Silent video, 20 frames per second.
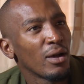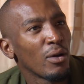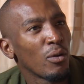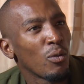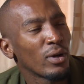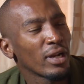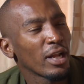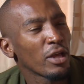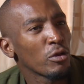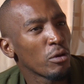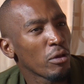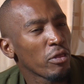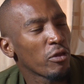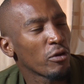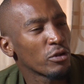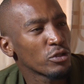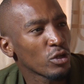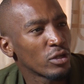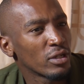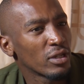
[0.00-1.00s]
What are your
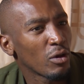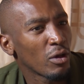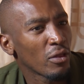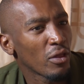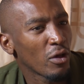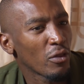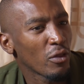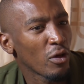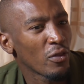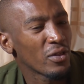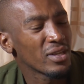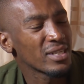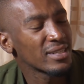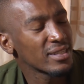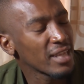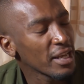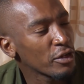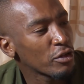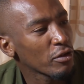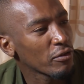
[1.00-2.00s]
thoughts on the
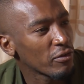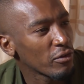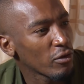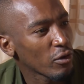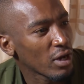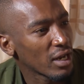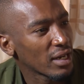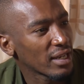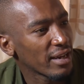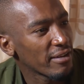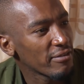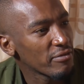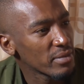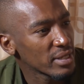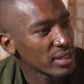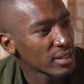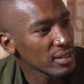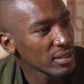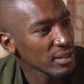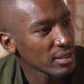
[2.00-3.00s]
state of local
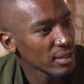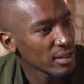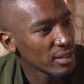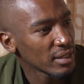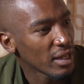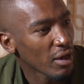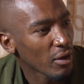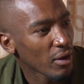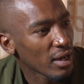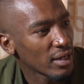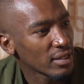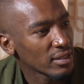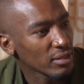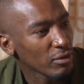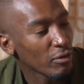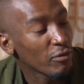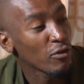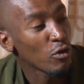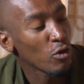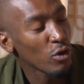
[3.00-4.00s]
governments in our country,
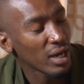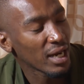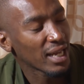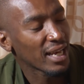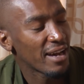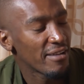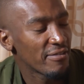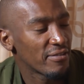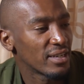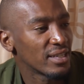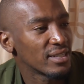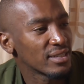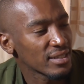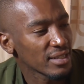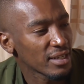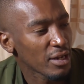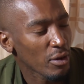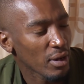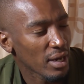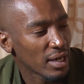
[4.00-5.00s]
of local governance
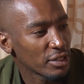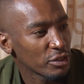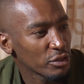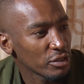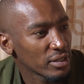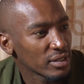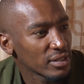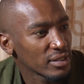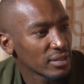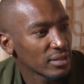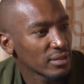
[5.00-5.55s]
in our country?